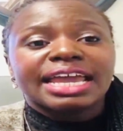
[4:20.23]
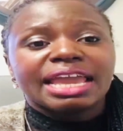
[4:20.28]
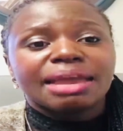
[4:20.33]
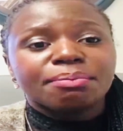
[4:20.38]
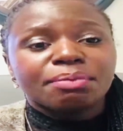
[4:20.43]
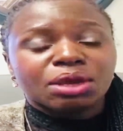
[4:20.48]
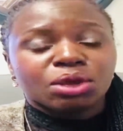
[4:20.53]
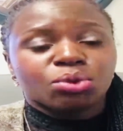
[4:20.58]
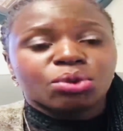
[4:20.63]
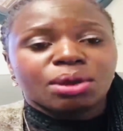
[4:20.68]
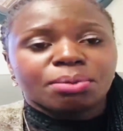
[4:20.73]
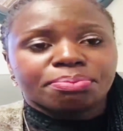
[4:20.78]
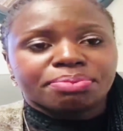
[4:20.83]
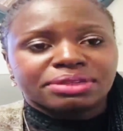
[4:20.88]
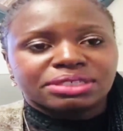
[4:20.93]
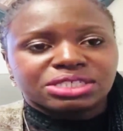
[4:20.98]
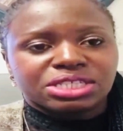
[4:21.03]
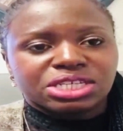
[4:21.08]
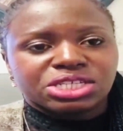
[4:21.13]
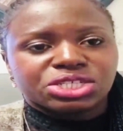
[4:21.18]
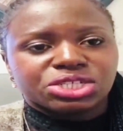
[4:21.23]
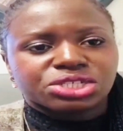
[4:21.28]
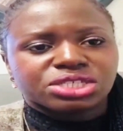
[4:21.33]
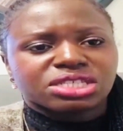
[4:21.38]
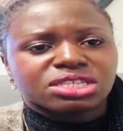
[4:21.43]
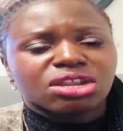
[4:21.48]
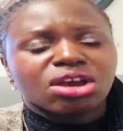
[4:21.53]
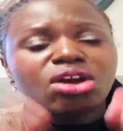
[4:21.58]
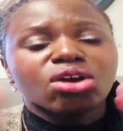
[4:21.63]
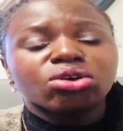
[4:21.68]
immigrant
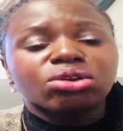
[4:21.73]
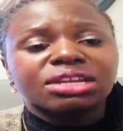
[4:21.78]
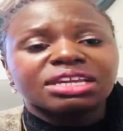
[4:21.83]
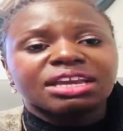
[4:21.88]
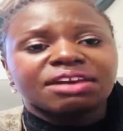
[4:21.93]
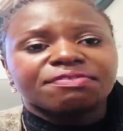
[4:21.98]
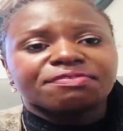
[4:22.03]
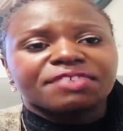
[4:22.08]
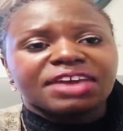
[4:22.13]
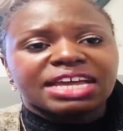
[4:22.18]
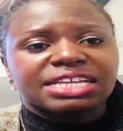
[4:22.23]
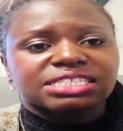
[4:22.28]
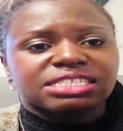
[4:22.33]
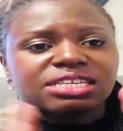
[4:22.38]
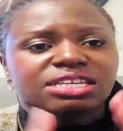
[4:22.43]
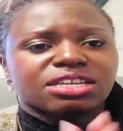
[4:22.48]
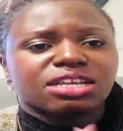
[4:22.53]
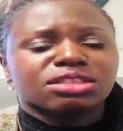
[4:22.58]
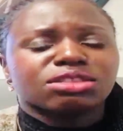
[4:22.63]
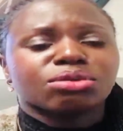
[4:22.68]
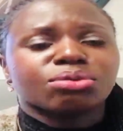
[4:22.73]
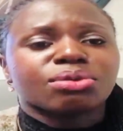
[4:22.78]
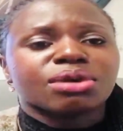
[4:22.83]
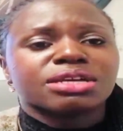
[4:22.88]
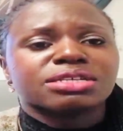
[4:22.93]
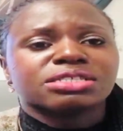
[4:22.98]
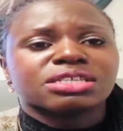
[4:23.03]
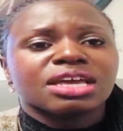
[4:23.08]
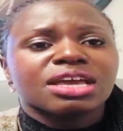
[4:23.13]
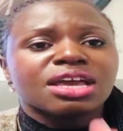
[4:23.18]
petitions. It only affects, in other
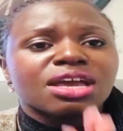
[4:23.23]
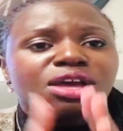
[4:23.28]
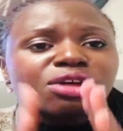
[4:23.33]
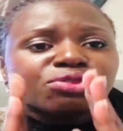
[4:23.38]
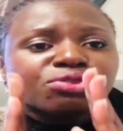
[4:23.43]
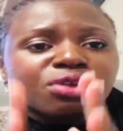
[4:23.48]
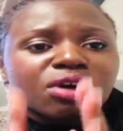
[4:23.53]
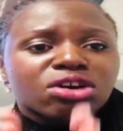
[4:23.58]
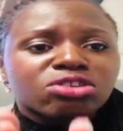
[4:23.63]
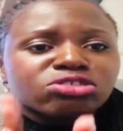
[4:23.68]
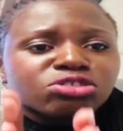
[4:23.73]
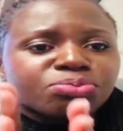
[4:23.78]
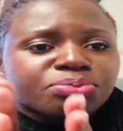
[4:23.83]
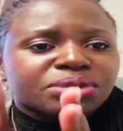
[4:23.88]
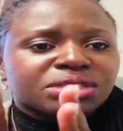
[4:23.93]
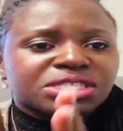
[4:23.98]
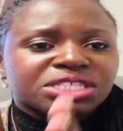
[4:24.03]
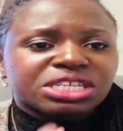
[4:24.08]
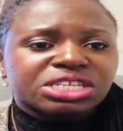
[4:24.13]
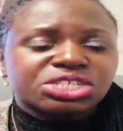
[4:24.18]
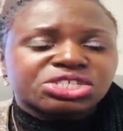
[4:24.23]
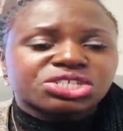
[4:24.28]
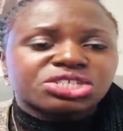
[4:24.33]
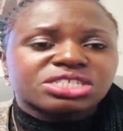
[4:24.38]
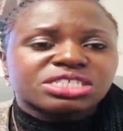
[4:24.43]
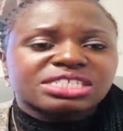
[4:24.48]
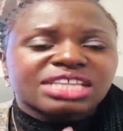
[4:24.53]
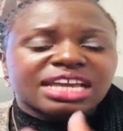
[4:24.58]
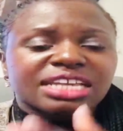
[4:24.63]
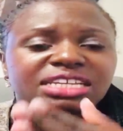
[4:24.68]
words, those
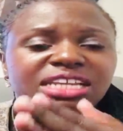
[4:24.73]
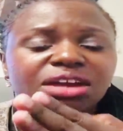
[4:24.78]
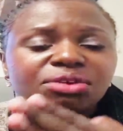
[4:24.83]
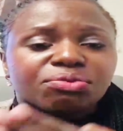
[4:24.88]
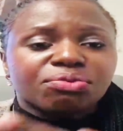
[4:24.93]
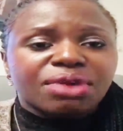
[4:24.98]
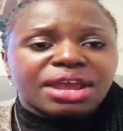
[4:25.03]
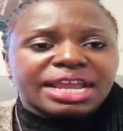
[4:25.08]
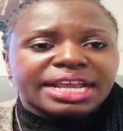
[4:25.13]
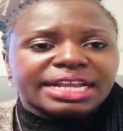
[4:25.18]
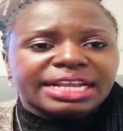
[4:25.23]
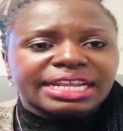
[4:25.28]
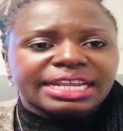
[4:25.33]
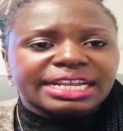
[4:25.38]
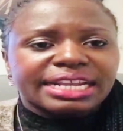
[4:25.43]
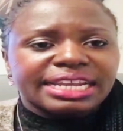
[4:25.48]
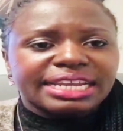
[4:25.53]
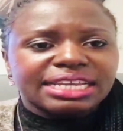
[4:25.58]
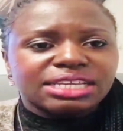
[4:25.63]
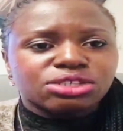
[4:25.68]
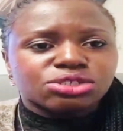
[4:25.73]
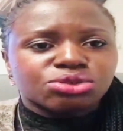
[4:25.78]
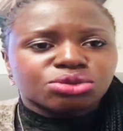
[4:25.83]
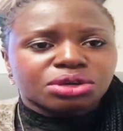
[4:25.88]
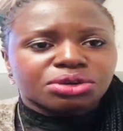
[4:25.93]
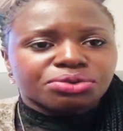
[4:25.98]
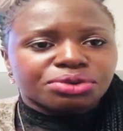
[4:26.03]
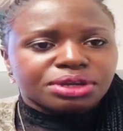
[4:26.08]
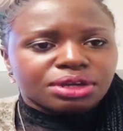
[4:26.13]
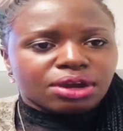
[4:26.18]
petitions that directly lead to
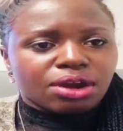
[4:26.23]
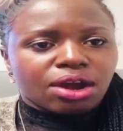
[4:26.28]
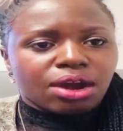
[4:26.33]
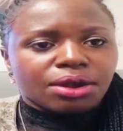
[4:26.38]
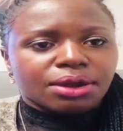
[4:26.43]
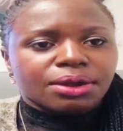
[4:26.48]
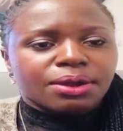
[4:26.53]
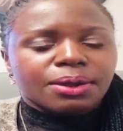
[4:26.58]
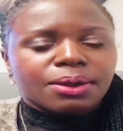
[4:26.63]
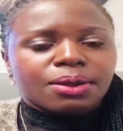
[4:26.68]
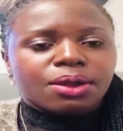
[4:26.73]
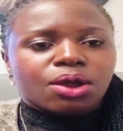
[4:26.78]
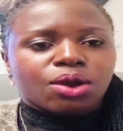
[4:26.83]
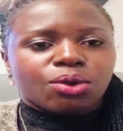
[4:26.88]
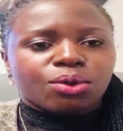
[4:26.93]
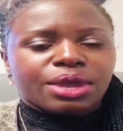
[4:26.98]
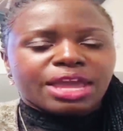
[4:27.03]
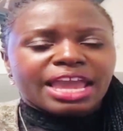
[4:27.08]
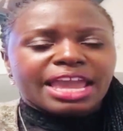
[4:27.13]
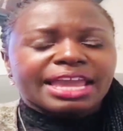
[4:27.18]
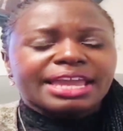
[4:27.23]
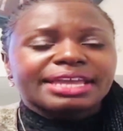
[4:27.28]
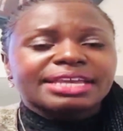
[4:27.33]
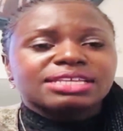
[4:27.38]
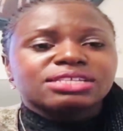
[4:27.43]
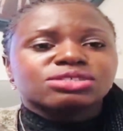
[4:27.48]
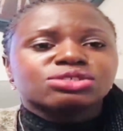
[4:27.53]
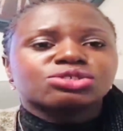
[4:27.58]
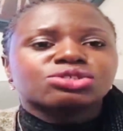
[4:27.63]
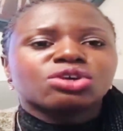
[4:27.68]
a green card, okay?
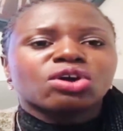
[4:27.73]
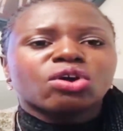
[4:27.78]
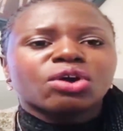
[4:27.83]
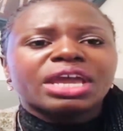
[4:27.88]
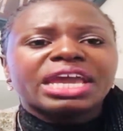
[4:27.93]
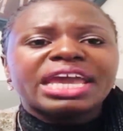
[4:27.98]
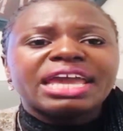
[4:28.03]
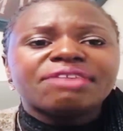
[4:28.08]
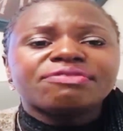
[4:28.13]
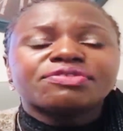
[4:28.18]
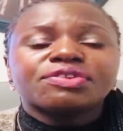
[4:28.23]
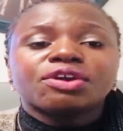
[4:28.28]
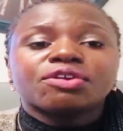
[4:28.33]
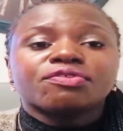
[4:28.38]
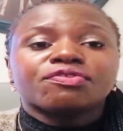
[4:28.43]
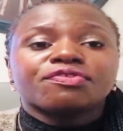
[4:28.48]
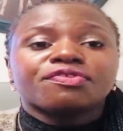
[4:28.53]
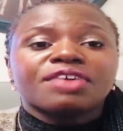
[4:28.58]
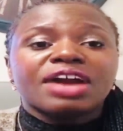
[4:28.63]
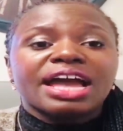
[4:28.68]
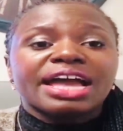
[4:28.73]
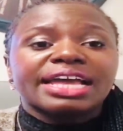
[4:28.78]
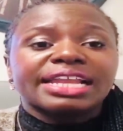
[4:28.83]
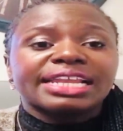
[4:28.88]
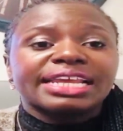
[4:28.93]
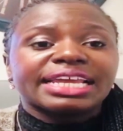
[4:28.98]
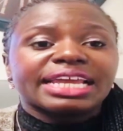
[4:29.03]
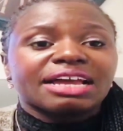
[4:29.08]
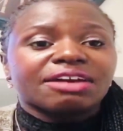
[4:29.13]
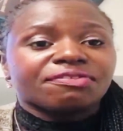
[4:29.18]
So if you're
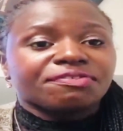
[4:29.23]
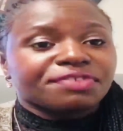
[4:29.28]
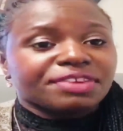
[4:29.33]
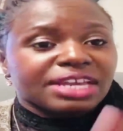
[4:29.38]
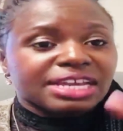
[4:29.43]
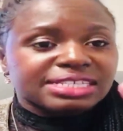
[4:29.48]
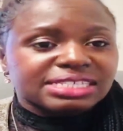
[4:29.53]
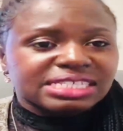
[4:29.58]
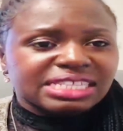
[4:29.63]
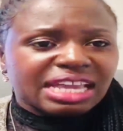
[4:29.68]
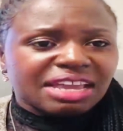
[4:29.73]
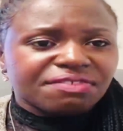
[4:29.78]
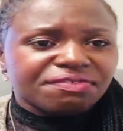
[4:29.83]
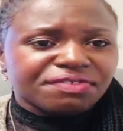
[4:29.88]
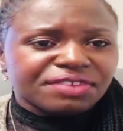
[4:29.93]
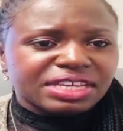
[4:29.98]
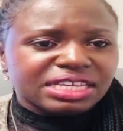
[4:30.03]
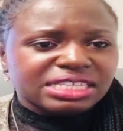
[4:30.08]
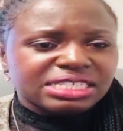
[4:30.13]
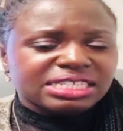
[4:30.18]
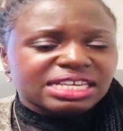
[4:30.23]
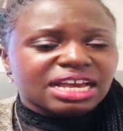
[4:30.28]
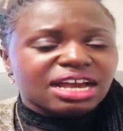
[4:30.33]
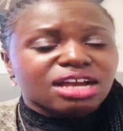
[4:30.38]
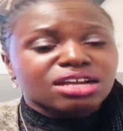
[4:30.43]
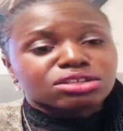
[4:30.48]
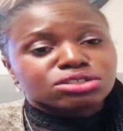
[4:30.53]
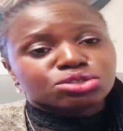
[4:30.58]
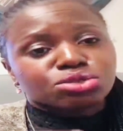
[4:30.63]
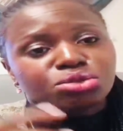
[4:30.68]
filing a fiancé visa,
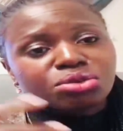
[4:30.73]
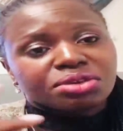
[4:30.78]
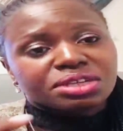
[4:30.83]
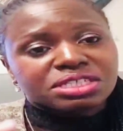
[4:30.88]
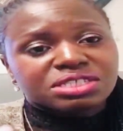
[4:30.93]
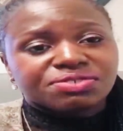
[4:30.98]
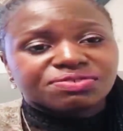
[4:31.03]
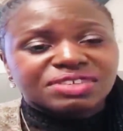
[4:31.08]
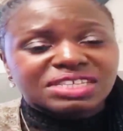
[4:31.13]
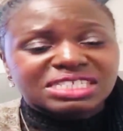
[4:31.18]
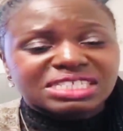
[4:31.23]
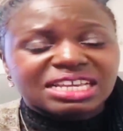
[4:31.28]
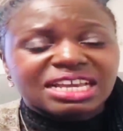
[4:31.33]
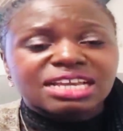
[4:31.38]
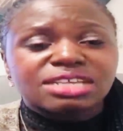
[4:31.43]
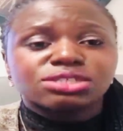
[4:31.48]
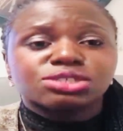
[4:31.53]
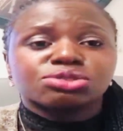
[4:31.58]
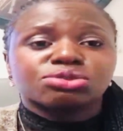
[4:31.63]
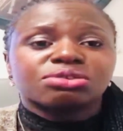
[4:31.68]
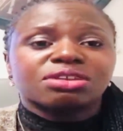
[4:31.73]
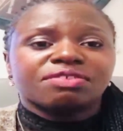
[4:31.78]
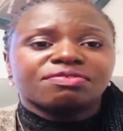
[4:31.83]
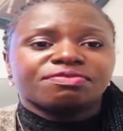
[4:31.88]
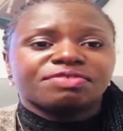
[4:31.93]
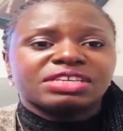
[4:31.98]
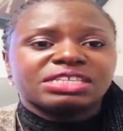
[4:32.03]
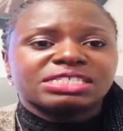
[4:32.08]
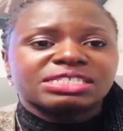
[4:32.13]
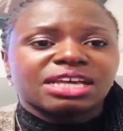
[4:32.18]
a tourist visa, a student
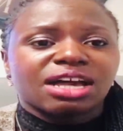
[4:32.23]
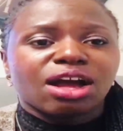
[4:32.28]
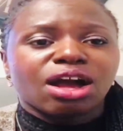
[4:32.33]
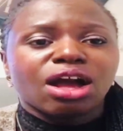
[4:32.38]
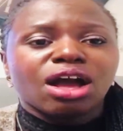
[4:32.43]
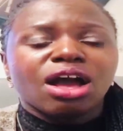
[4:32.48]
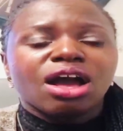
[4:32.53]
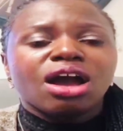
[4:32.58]
visa,